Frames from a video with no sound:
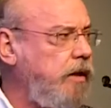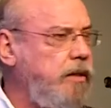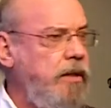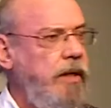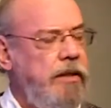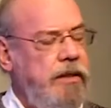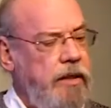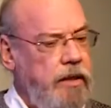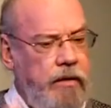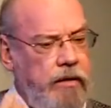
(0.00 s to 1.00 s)
That's not
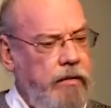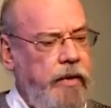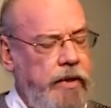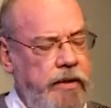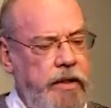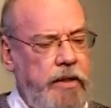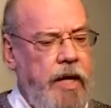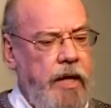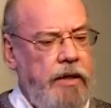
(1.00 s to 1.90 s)
the way it says.